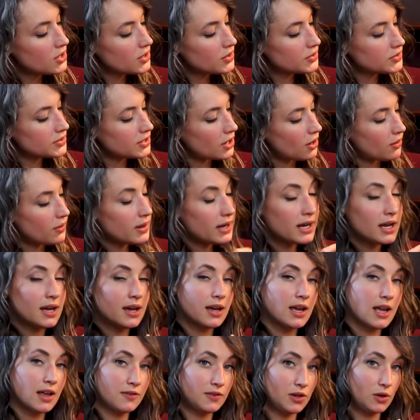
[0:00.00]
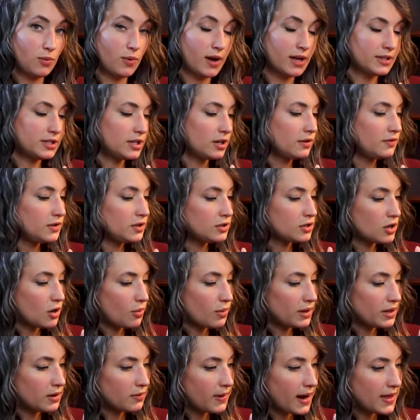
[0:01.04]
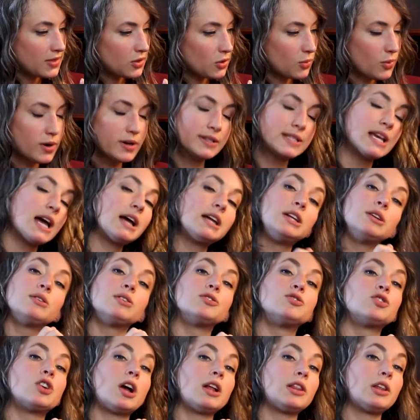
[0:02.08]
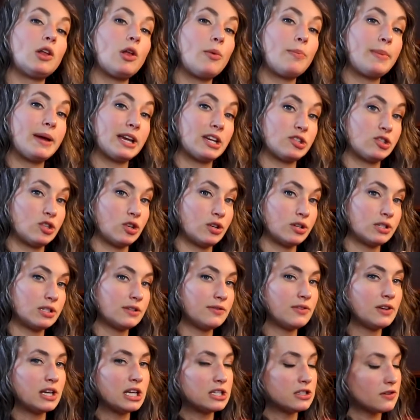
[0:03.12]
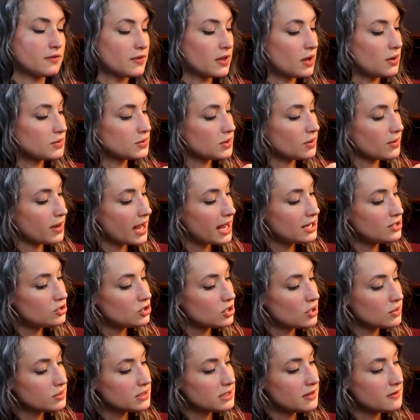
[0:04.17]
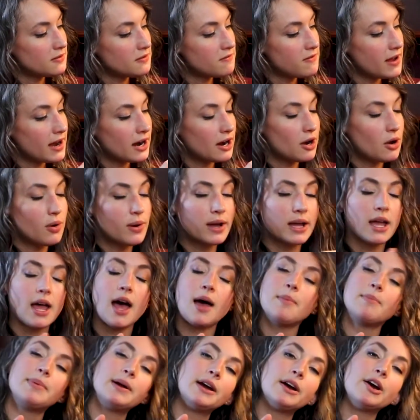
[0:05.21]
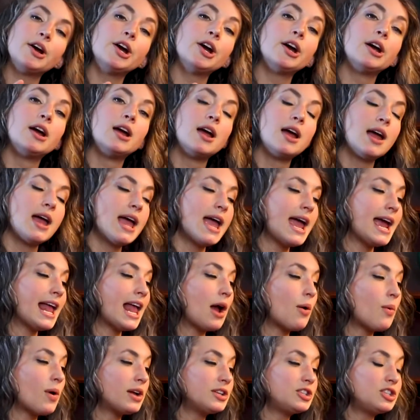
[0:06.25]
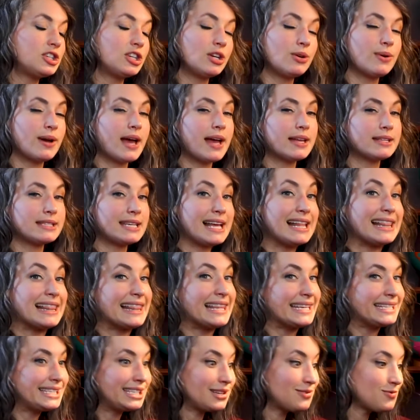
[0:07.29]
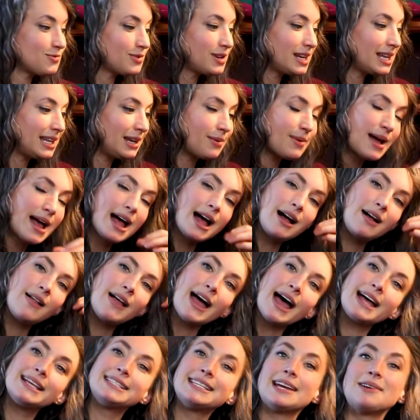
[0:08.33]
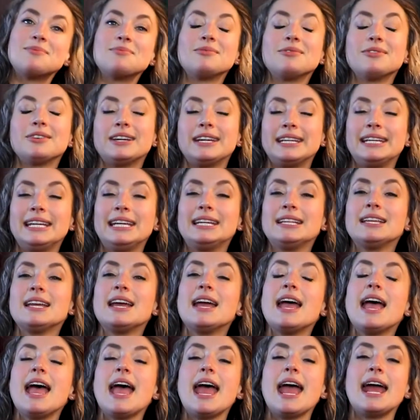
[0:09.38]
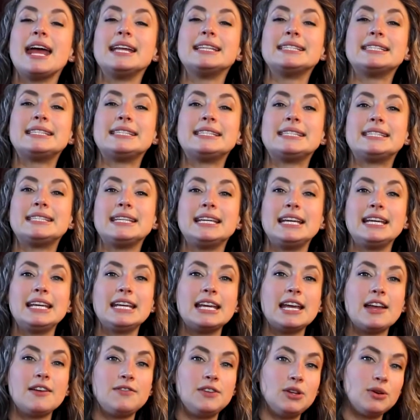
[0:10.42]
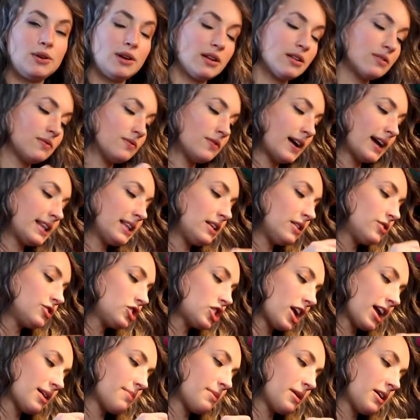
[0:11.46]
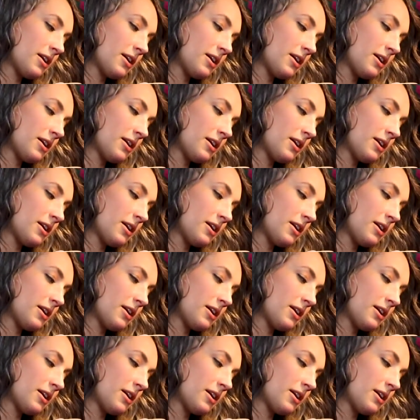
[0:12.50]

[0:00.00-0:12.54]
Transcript: So if you want to, if you don't want to write the words out, you can draw little pictures for each of those, okay? Joseph, Pharaoh, and cupbearer. And I want you to listen really well as I'm reading and see if you can write a little check